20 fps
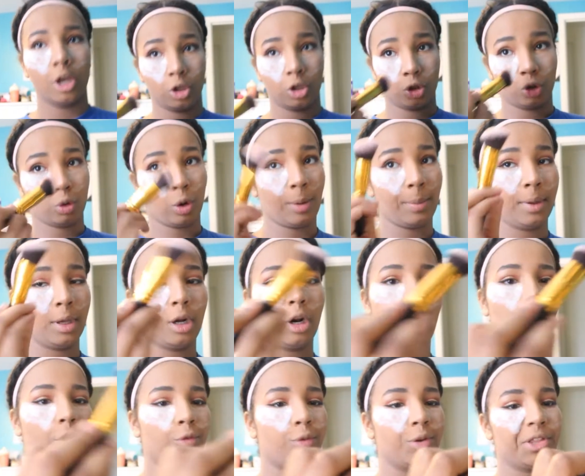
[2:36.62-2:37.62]
swiping it
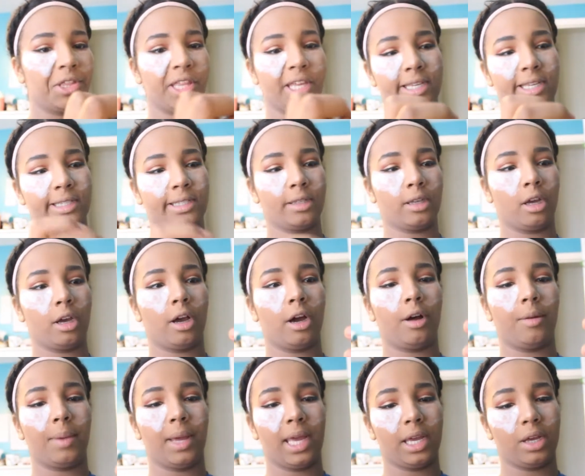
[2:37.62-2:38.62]
off with this
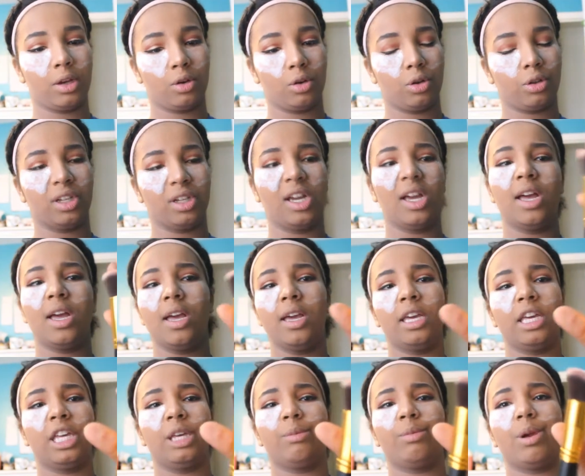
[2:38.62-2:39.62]
angled
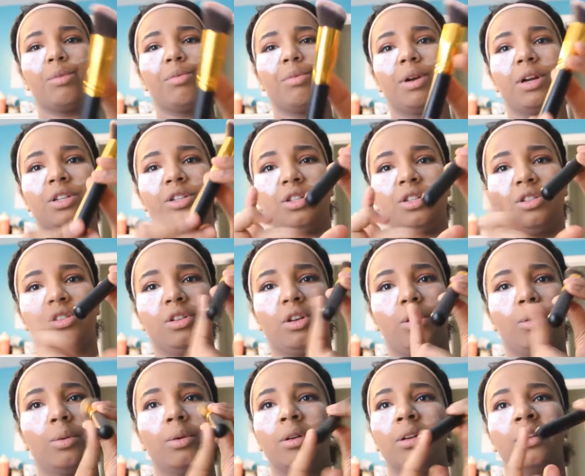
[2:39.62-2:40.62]
eBay brushes,
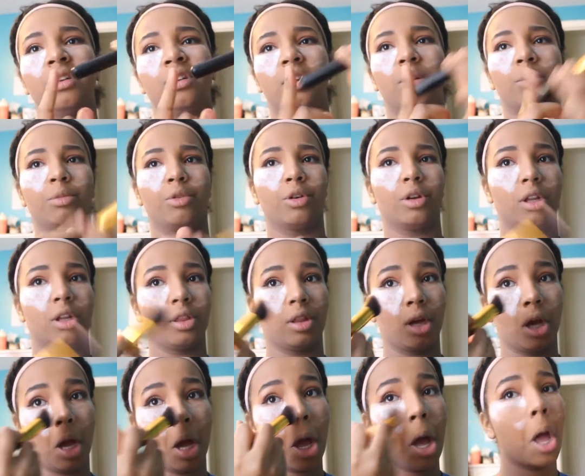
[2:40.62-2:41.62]
no angle or
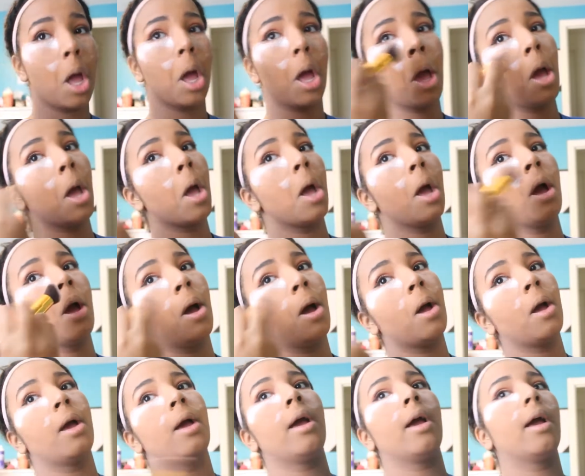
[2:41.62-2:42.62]
anything.
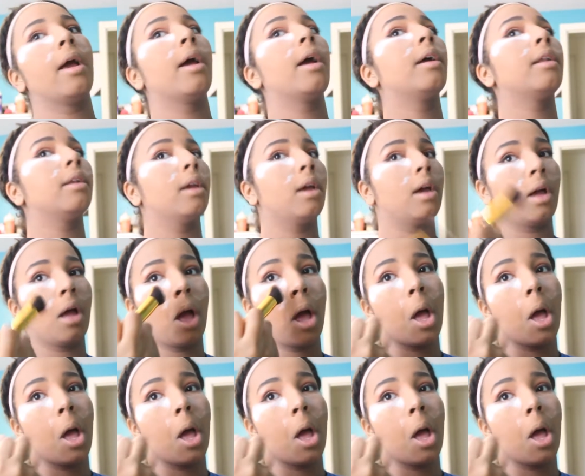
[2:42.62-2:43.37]
And yeah.